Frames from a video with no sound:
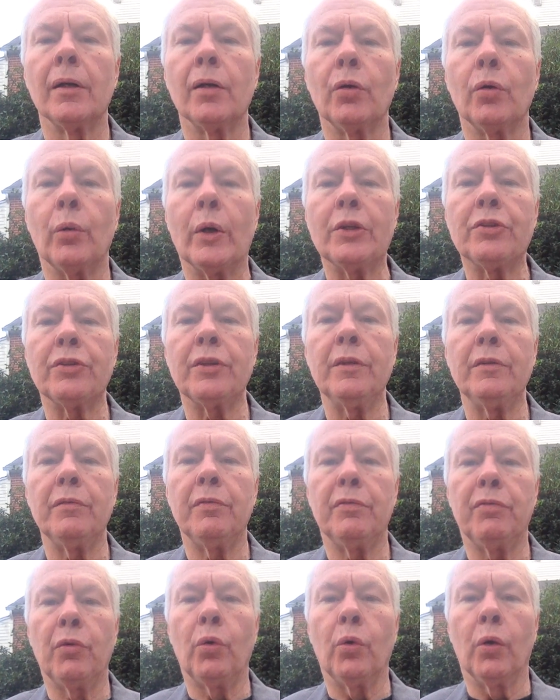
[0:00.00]
Question
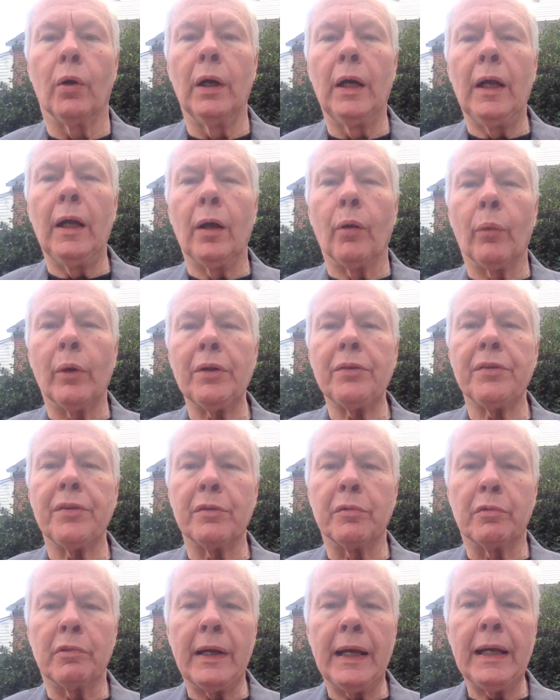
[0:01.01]
4. What is the
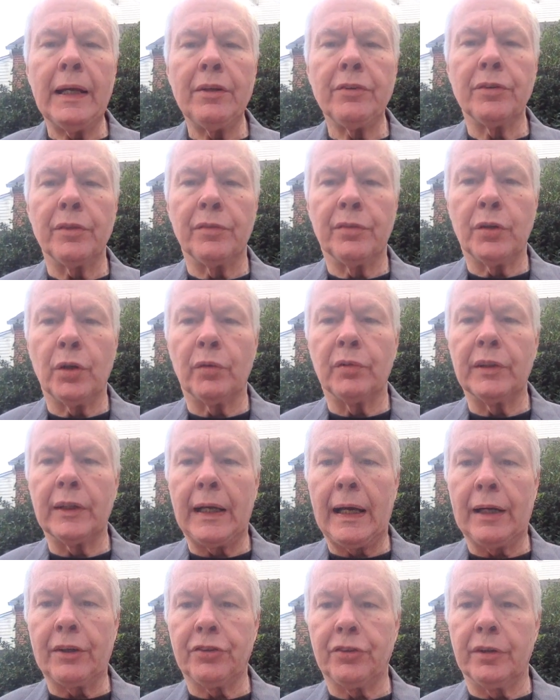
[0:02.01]
range of covert
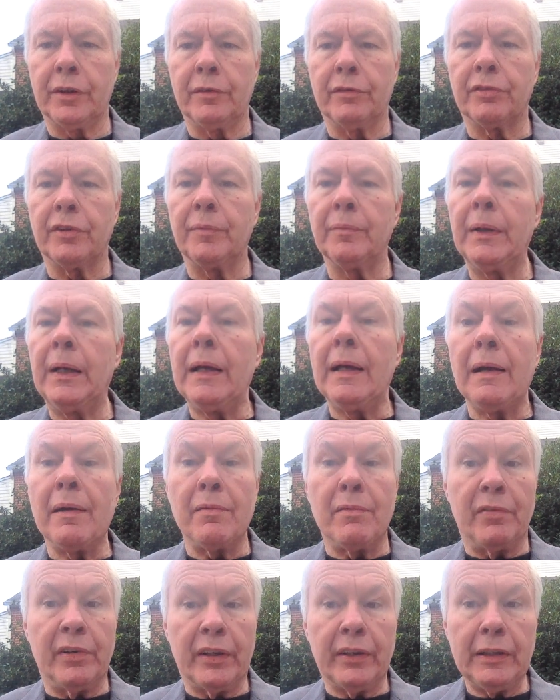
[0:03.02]
action from
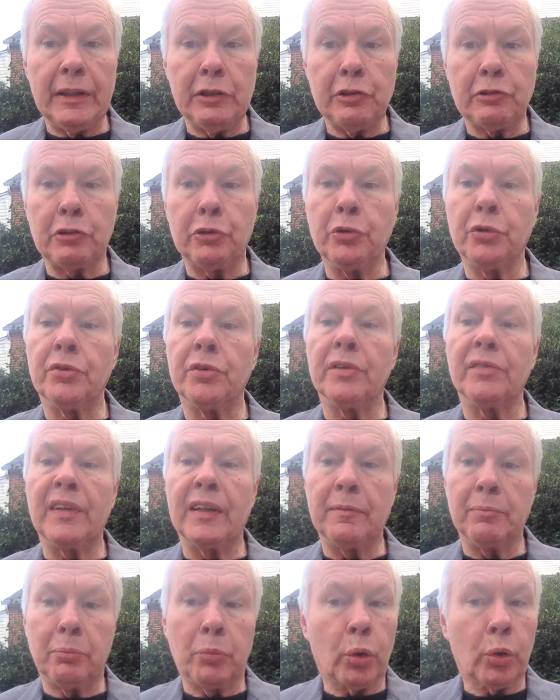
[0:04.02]
very intrusive
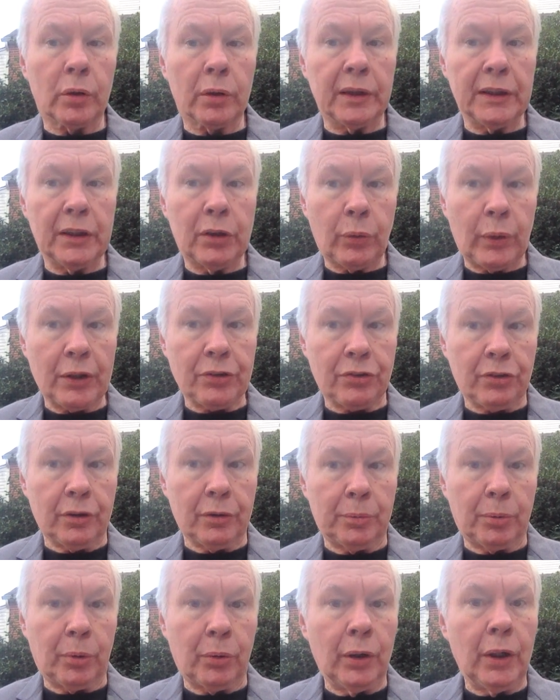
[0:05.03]
and morally
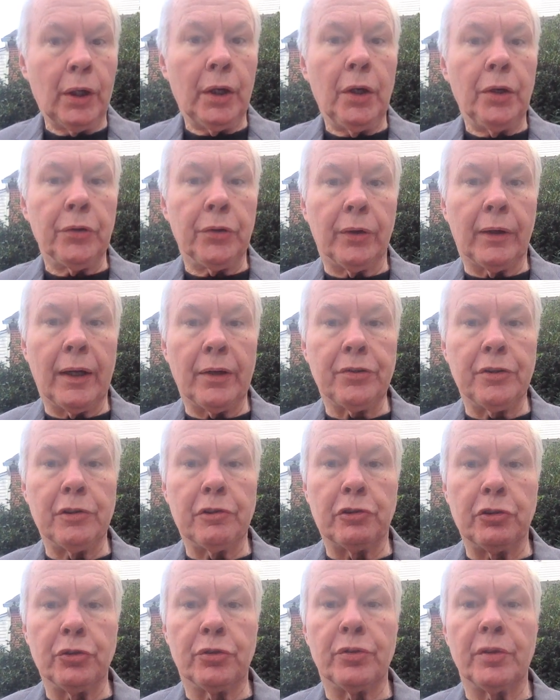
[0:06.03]
questionable to less
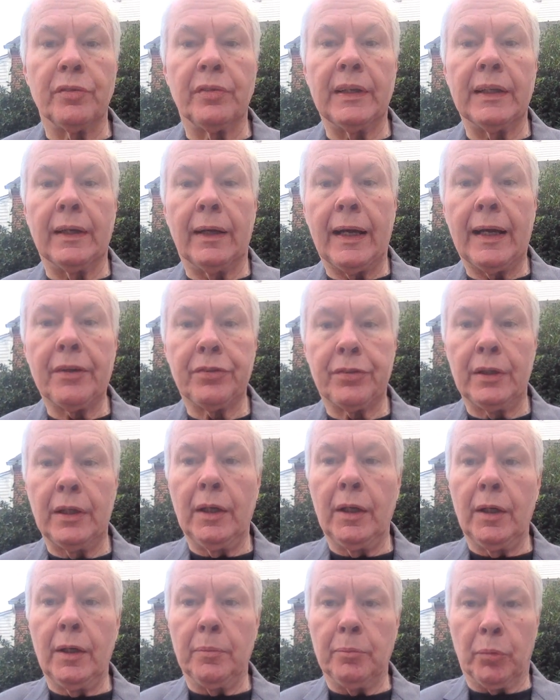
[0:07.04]
intrusive and less
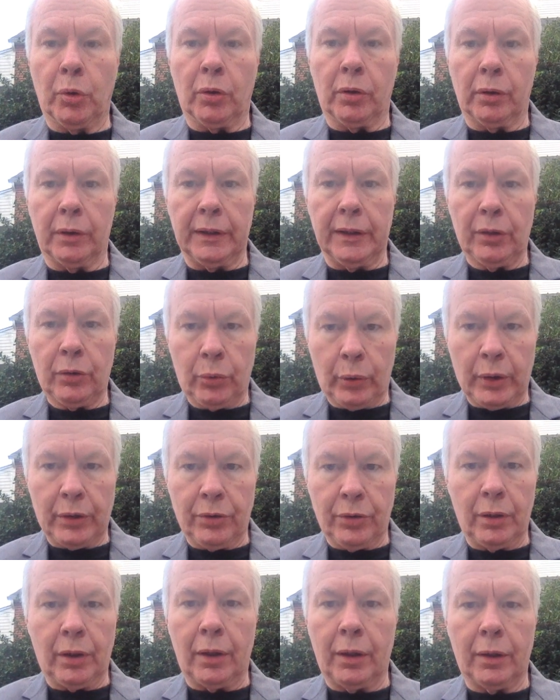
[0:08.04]
morally
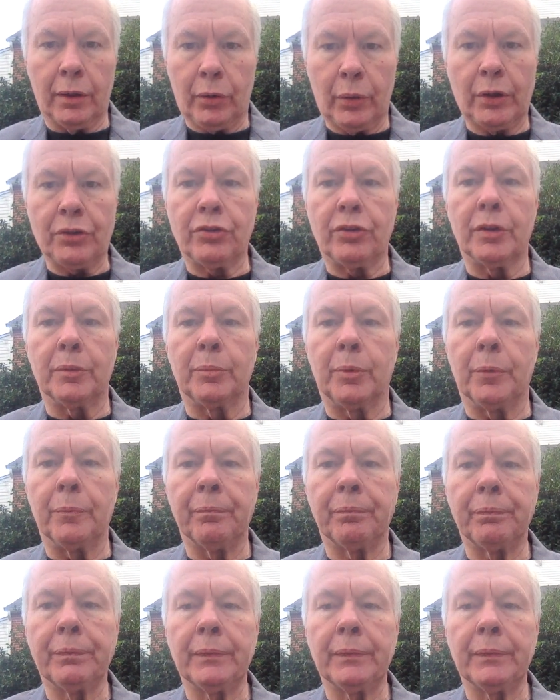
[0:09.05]
questionable?